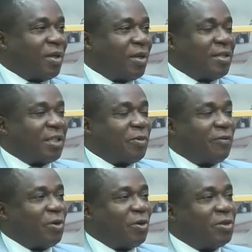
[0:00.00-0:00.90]
These are some of
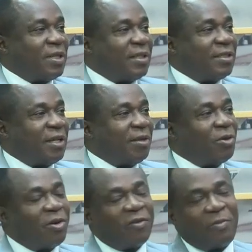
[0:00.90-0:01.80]
the goals that
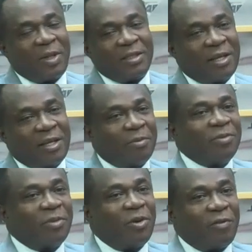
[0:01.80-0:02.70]
governments
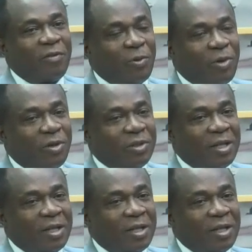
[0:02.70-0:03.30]
all over the world